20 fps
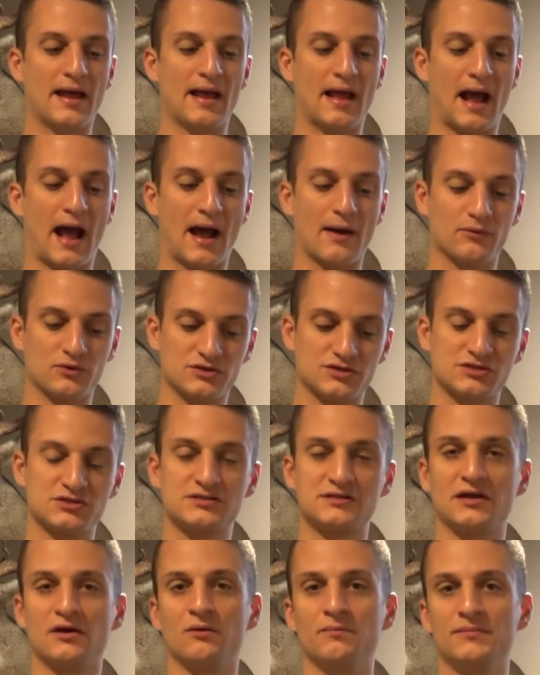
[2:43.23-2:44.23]
I would
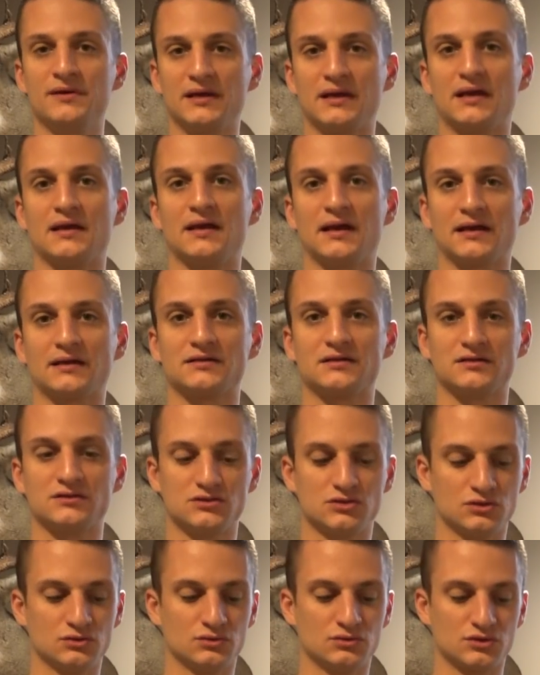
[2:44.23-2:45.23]
still be connected
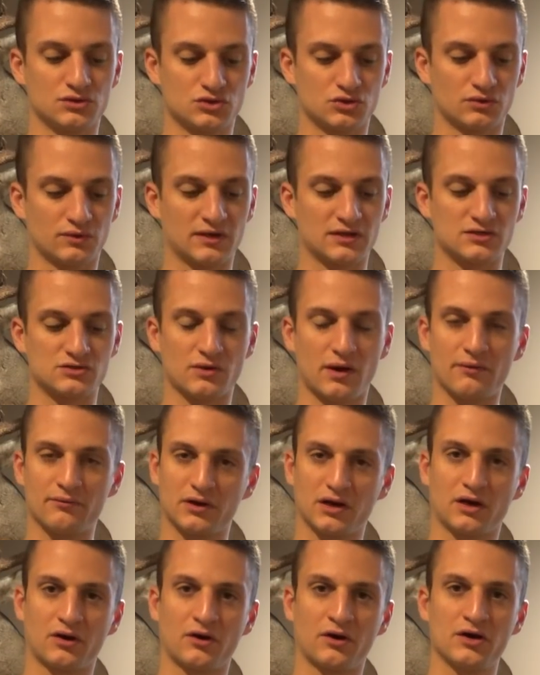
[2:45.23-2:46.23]
to the tree. So I would
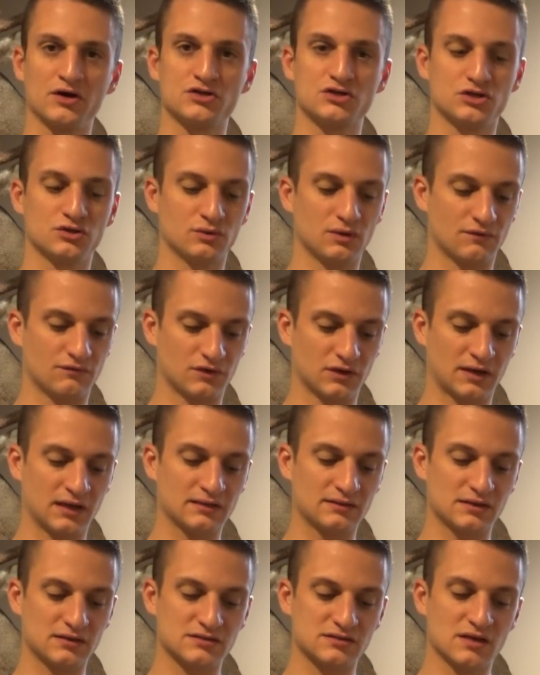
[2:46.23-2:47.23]
encourage you, if you
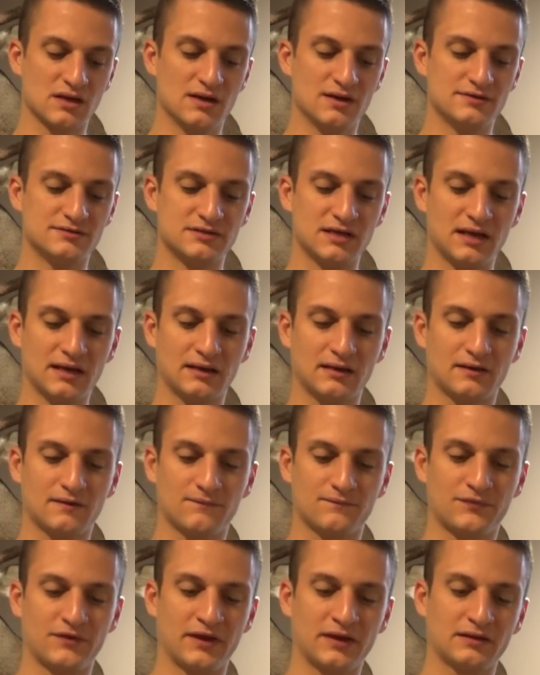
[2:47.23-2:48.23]
get this, take
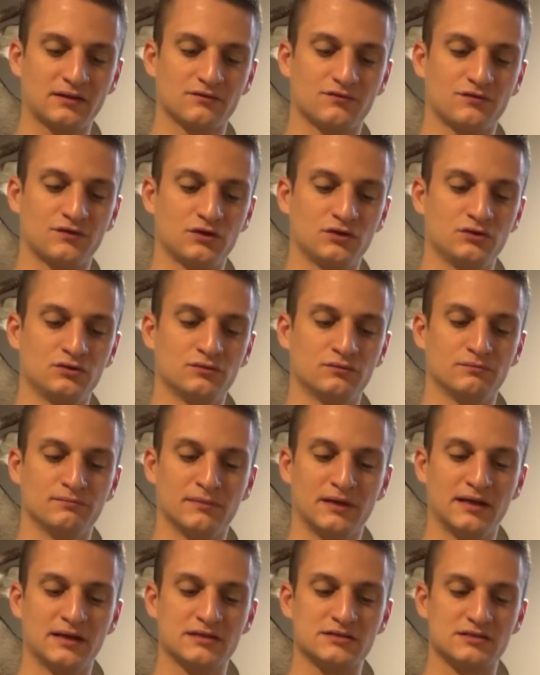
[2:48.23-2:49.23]
the few
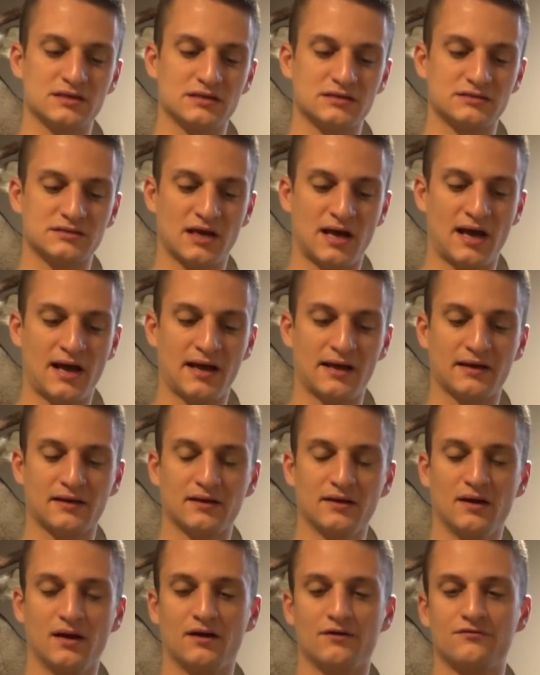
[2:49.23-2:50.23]
minutes and tie
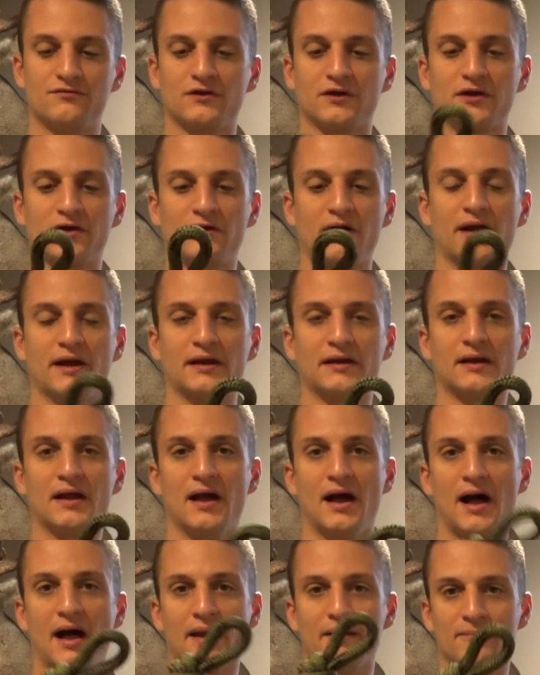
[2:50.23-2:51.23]
a figure 8
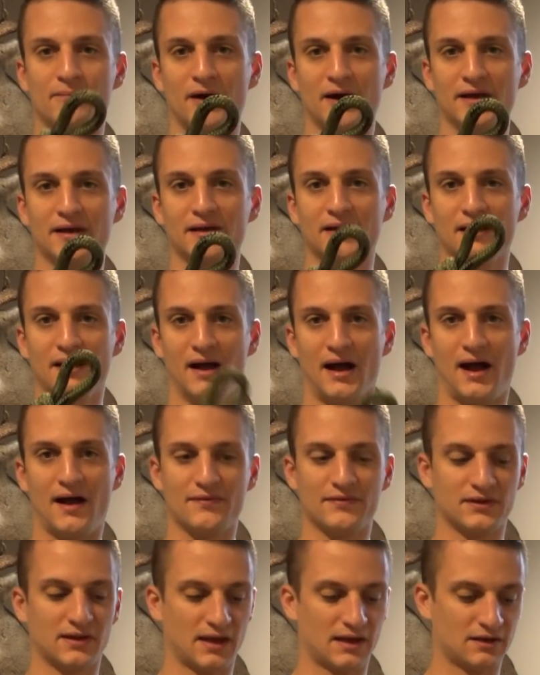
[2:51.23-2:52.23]
on a bite
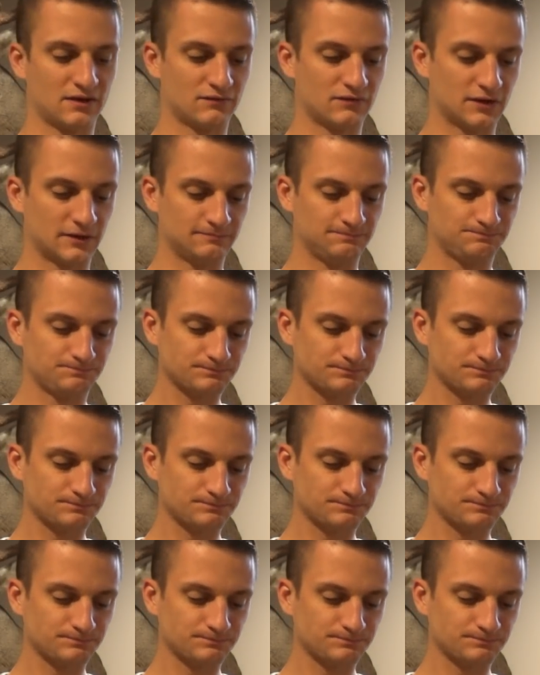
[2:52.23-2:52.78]
on the end of it.